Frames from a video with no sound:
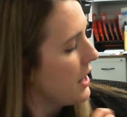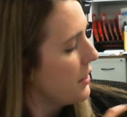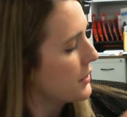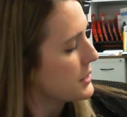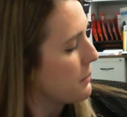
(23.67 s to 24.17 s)

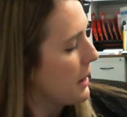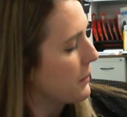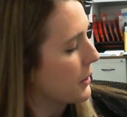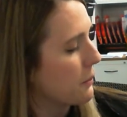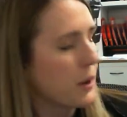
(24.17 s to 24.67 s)
There's some
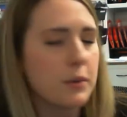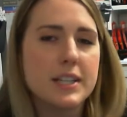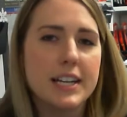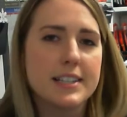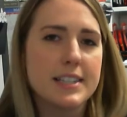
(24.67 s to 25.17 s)
popular
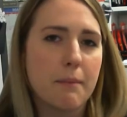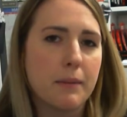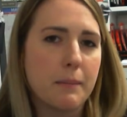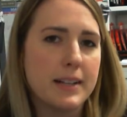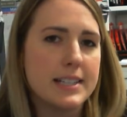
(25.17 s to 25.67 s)
protein
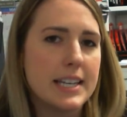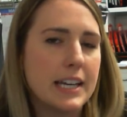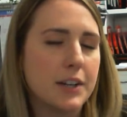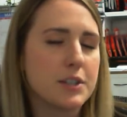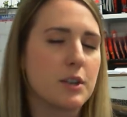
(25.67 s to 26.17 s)
supplements
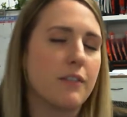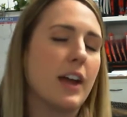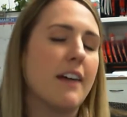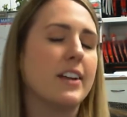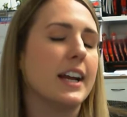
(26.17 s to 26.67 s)
here, so if you
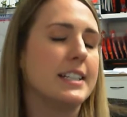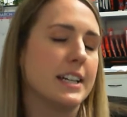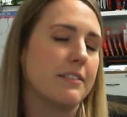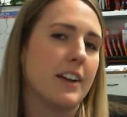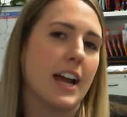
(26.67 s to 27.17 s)
haven't
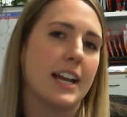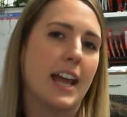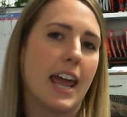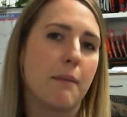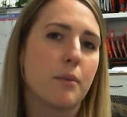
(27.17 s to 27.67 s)
identified
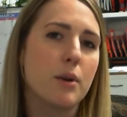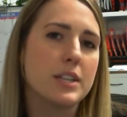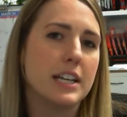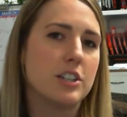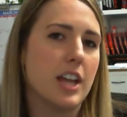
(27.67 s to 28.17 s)
a
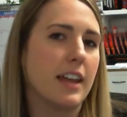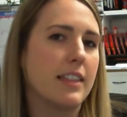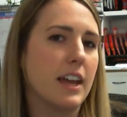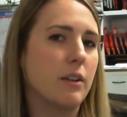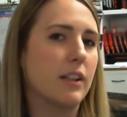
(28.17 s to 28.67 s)
protein shake
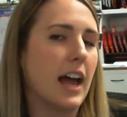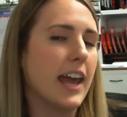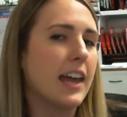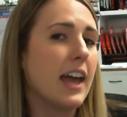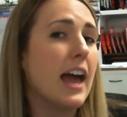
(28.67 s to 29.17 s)
that you
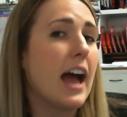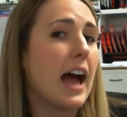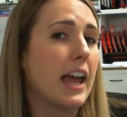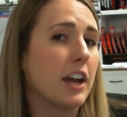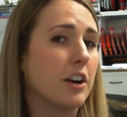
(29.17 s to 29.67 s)
like,
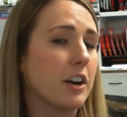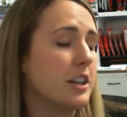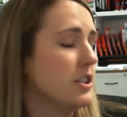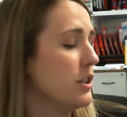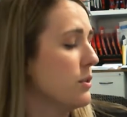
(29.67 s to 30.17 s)
I
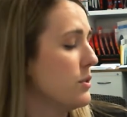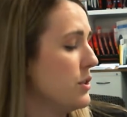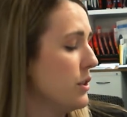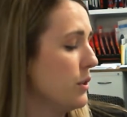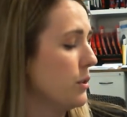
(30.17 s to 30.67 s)
encourage you
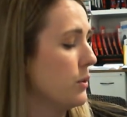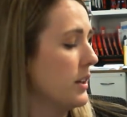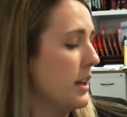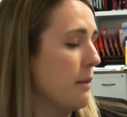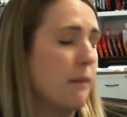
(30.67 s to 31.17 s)
to
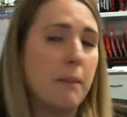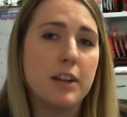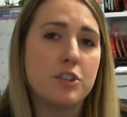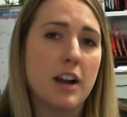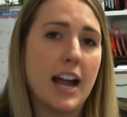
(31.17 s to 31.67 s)
maybe
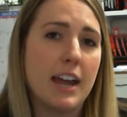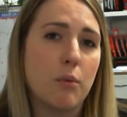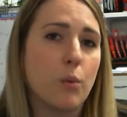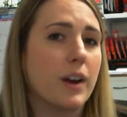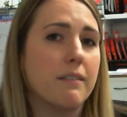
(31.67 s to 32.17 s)
try
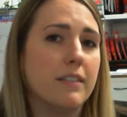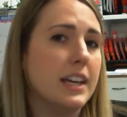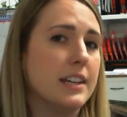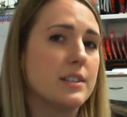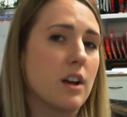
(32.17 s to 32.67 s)
one of
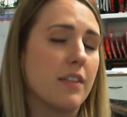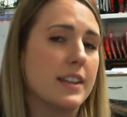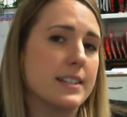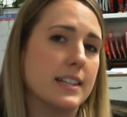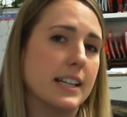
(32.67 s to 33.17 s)
these on
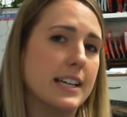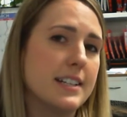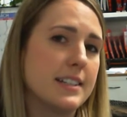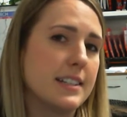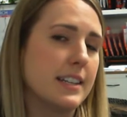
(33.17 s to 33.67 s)
this
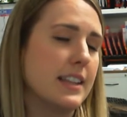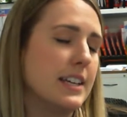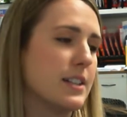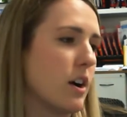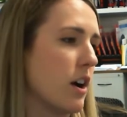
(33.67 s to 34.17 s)
list.
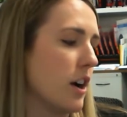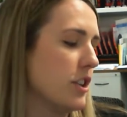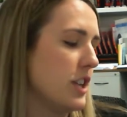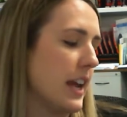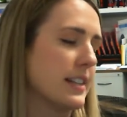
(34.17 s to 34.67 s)
These are
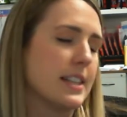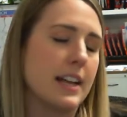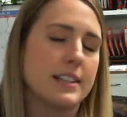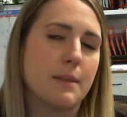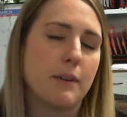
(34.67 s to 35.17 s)
shakes
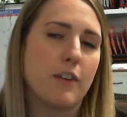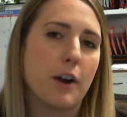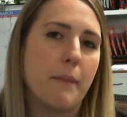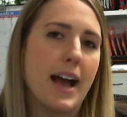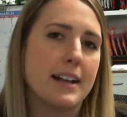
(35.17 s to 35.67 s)
that some of
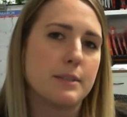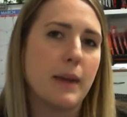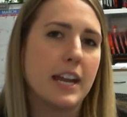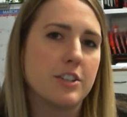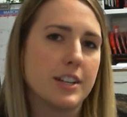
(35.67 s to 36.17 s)
our past
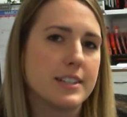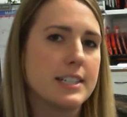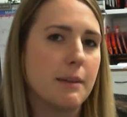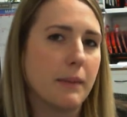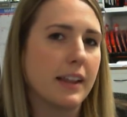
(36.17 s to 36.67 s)
patients
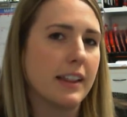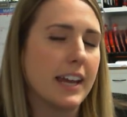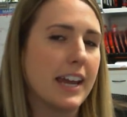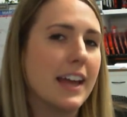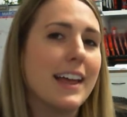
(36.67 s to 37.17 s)

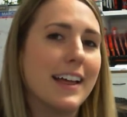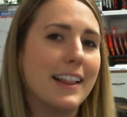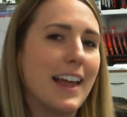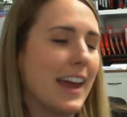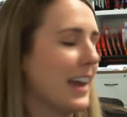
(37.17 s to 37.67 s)
typically
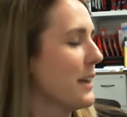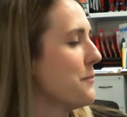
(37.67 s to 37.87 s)
like.